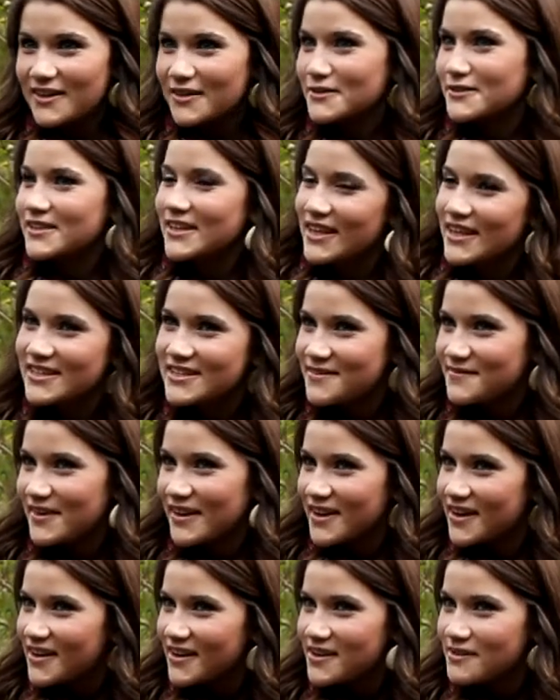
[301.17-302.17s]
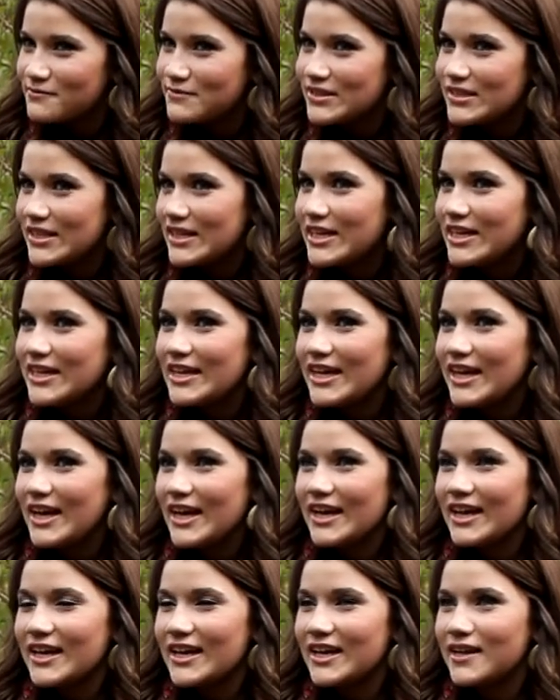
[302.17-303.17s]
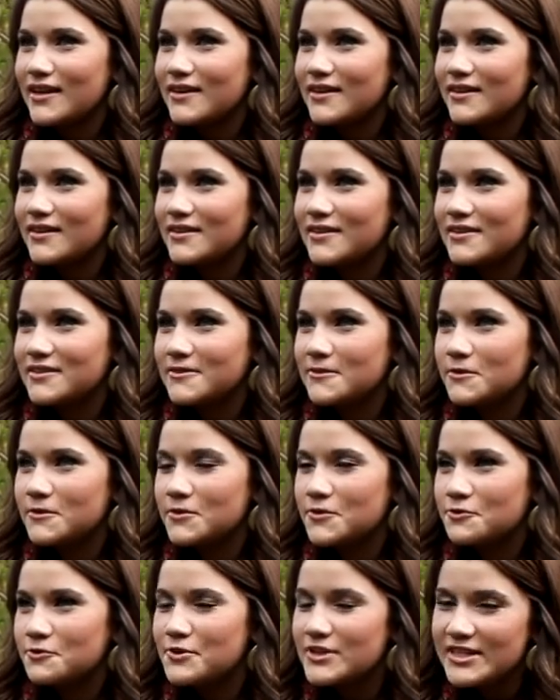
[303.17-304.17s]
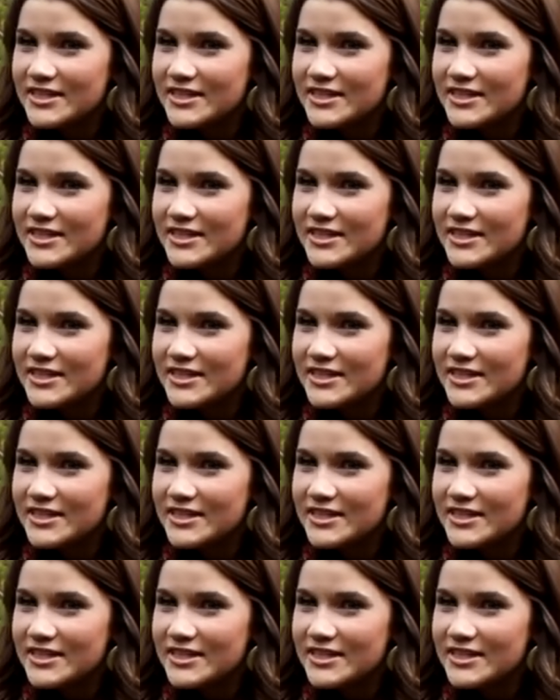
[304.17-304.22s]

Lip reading: those kids in my arms, and we